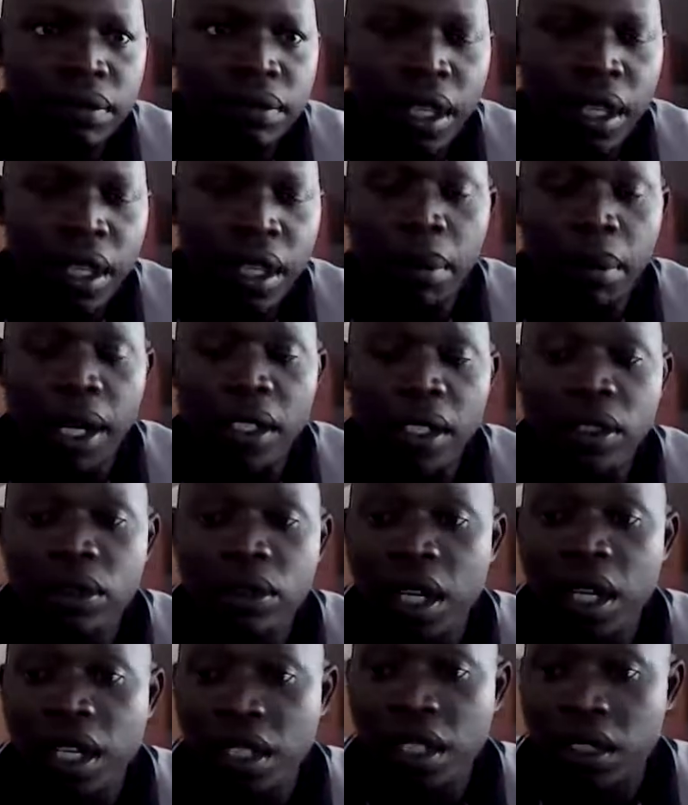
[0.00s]
But you
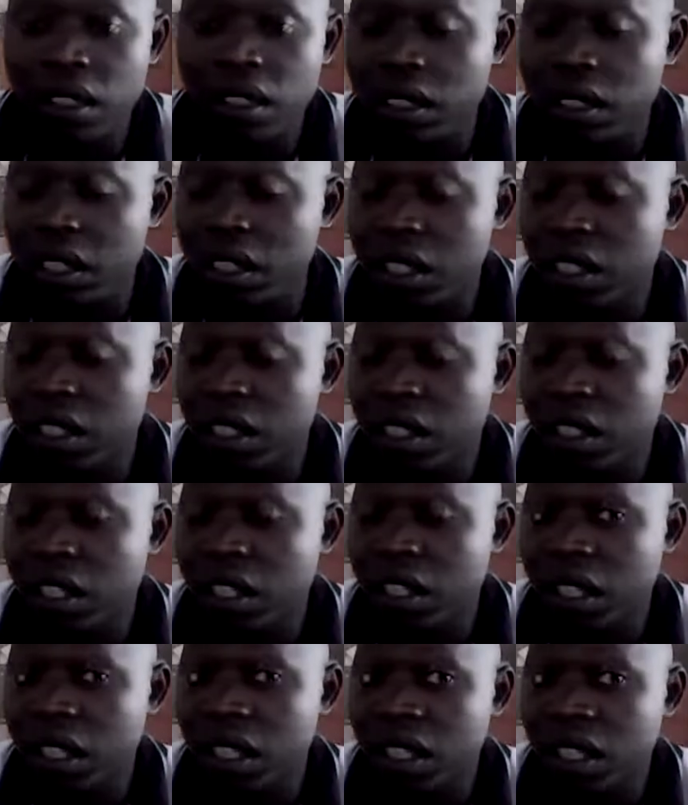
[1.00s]
can
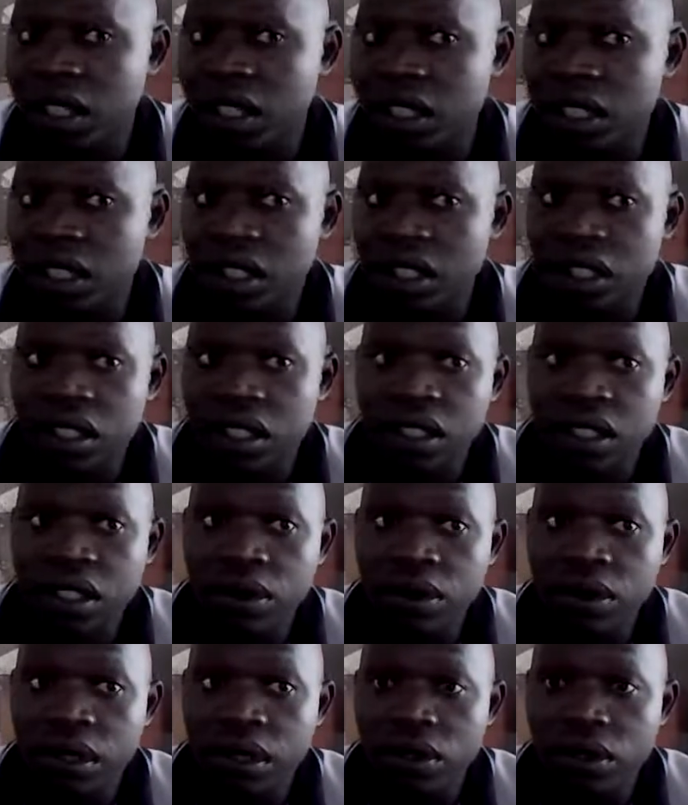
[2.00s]
this one
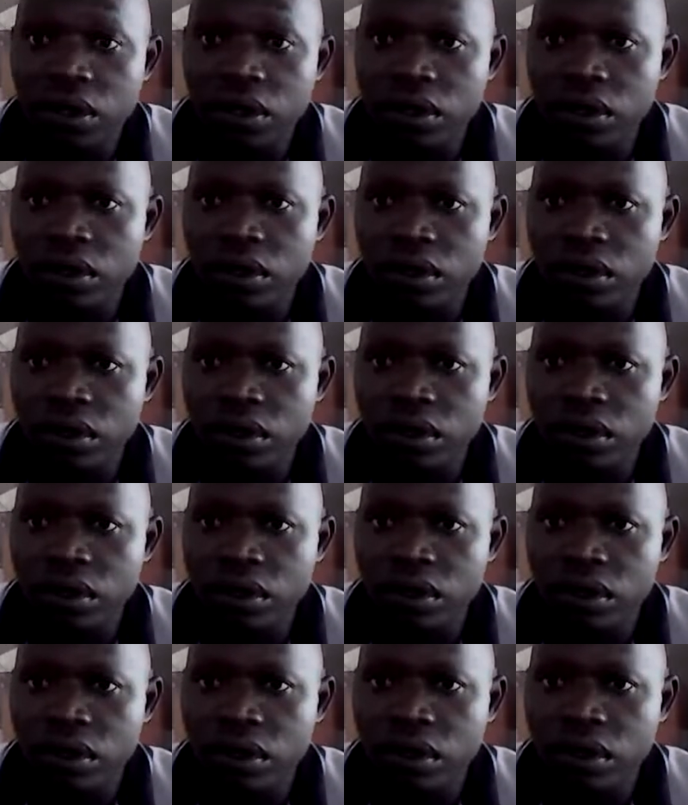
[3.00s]
shows
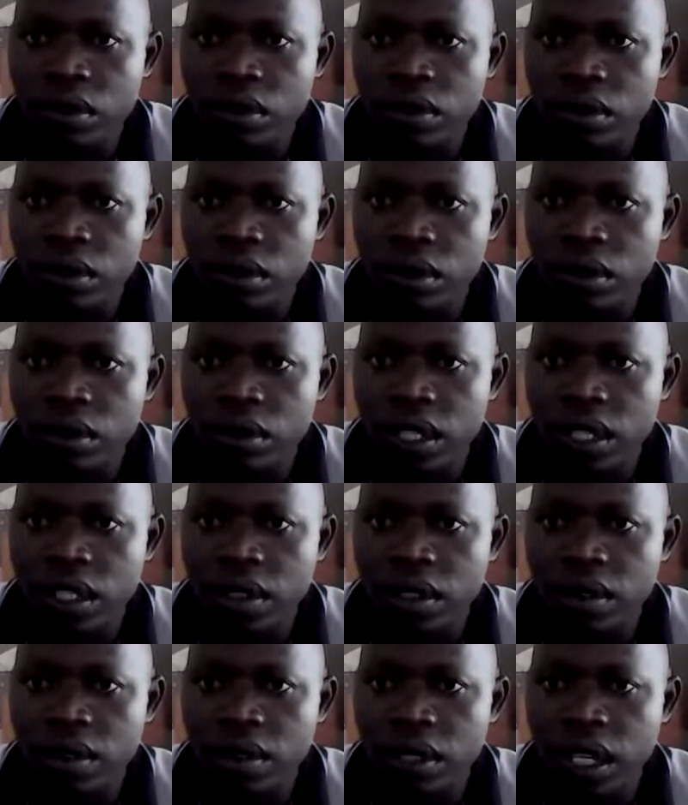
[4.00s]
for you that you
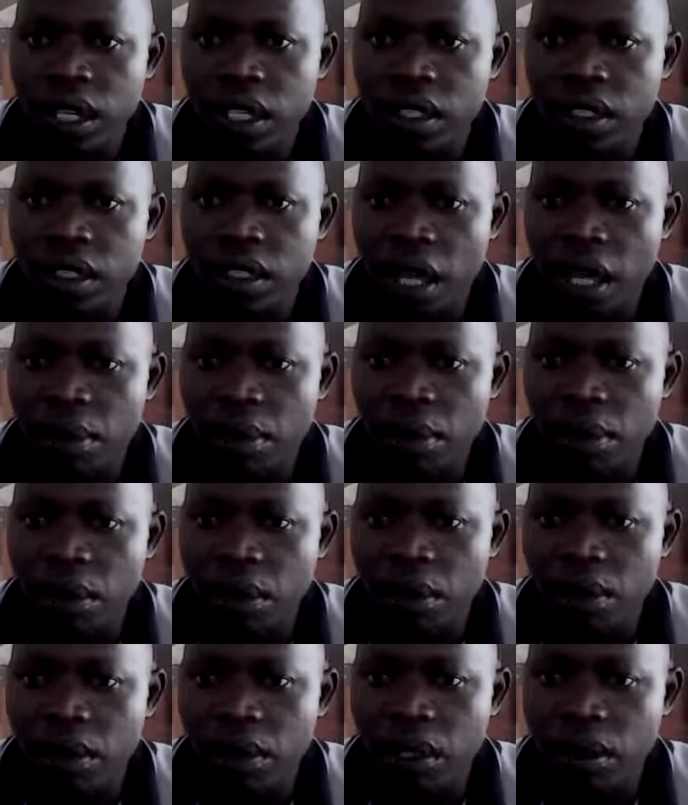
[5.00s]
can type your own
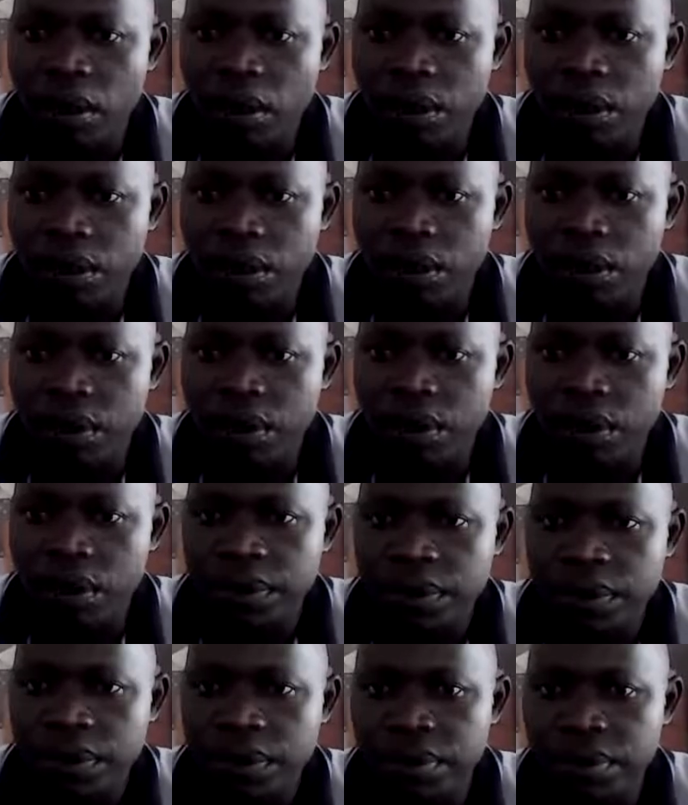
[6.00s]
equation
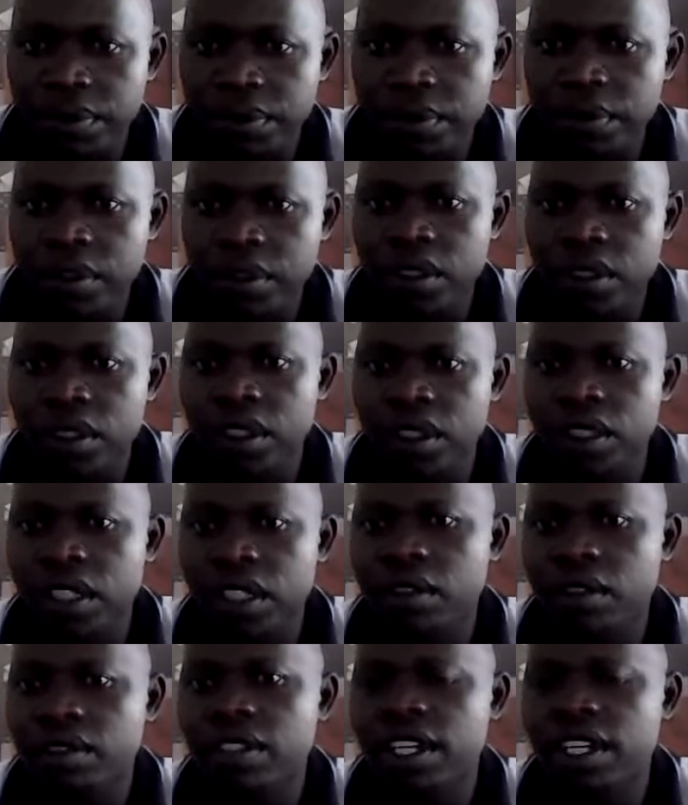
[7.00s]
instead of
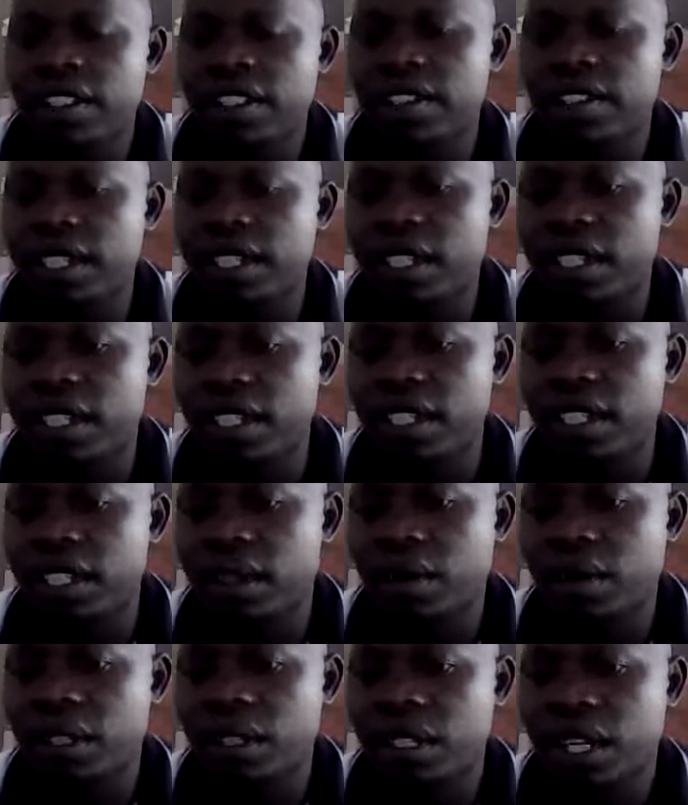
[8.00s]
just inserting the one
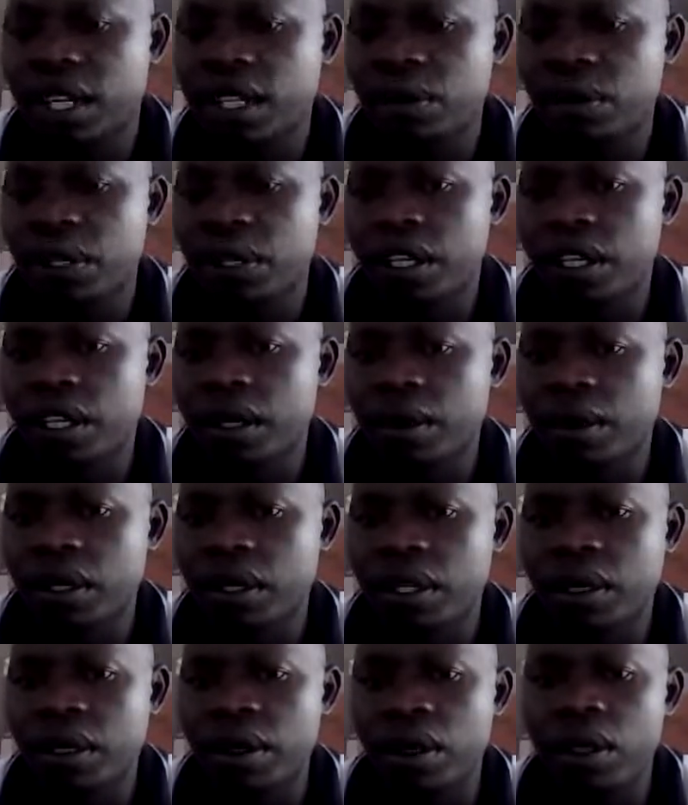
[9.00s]
that we
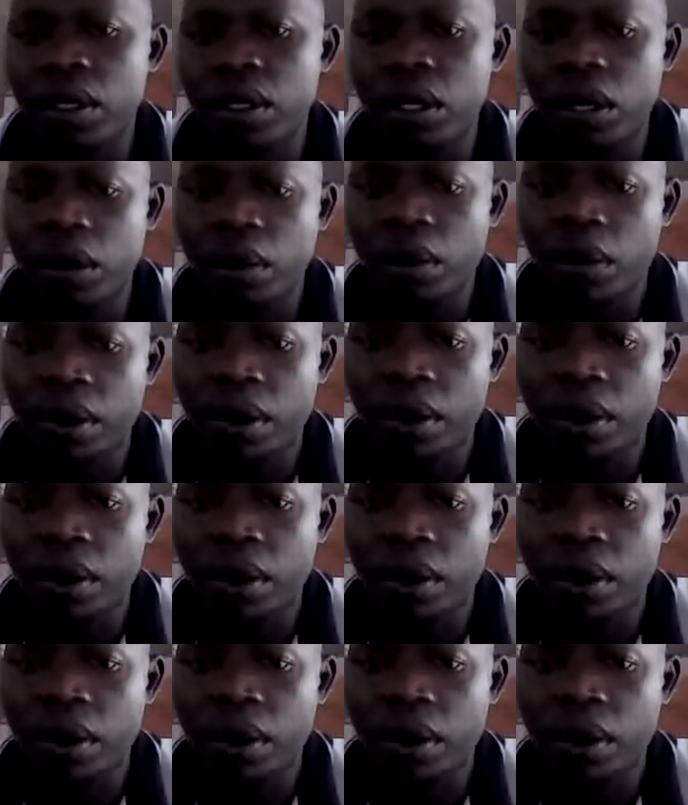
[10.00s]
already